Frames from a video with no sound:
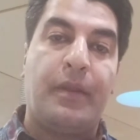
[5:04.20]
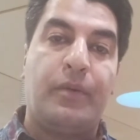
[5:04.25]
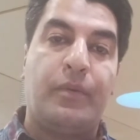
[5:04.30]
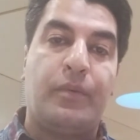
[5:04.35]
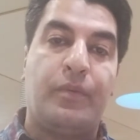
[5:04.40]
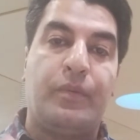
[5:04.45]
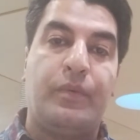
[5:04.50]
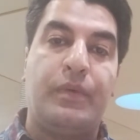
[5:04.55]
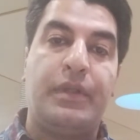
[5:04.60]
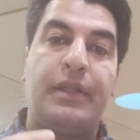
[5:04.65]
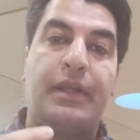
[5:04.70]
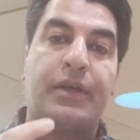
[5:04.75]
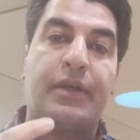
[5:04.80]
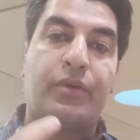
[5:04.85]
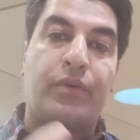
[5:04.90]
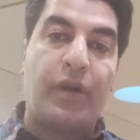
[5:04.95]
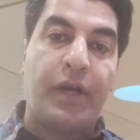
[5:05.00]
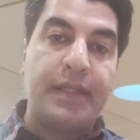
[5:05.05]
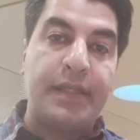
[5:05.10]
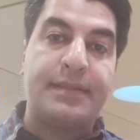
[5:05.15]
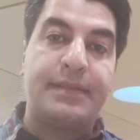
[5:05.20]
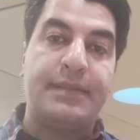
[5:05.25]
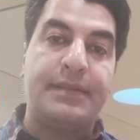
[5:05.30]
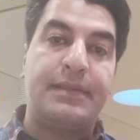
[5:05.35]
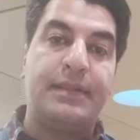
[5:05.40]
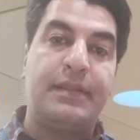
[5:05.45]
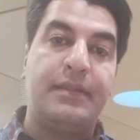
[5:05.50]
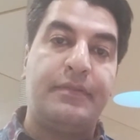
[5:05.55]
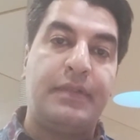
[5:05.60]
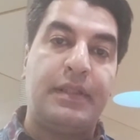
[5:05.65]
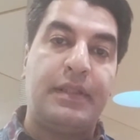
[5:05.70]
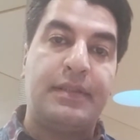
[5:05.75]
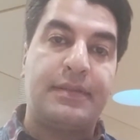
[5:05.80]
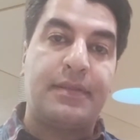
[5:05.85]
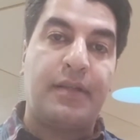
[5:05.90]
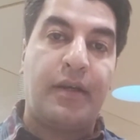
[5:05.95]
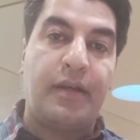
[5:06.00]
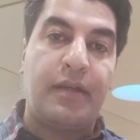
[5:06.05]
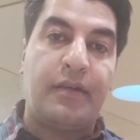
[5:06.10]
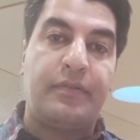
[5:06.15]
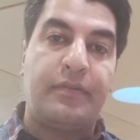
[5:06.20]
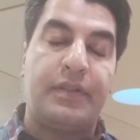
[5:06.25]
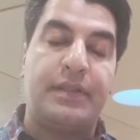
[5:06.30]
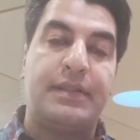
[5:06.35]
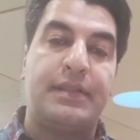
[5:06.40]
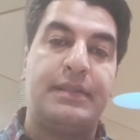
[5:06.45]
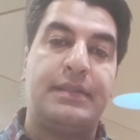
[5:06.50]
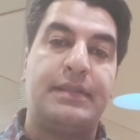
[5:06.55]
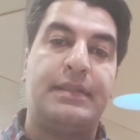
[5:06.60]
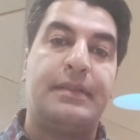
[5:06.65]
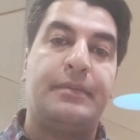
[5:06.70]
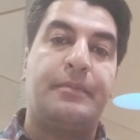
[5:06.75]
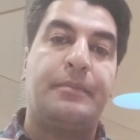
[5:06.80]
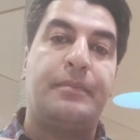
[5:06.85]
when the Christ is live inside of us is